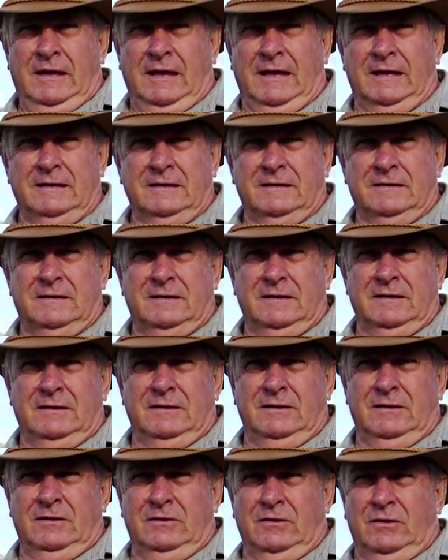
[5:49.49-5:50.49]
And,
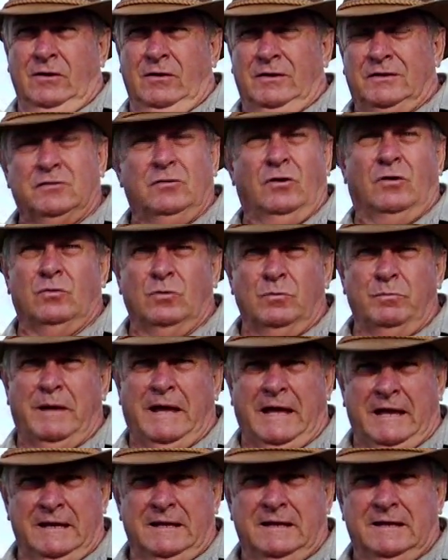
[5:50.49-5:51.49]
you know, it's not all
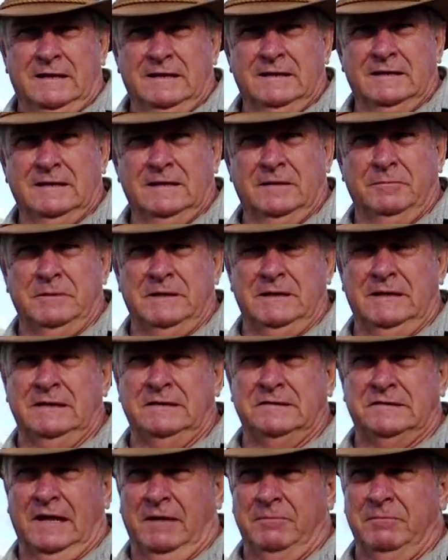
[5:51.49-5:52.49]
bad. I mean,
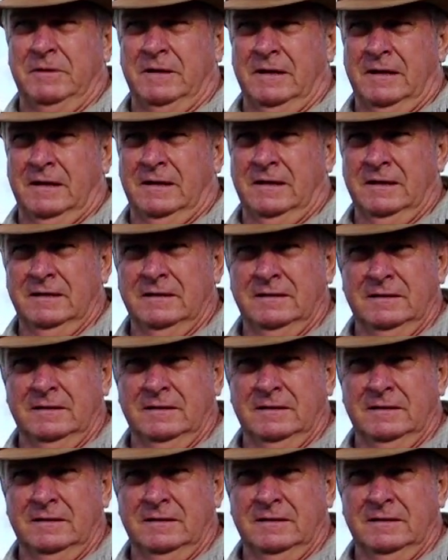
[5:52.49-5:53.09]
in Zambia,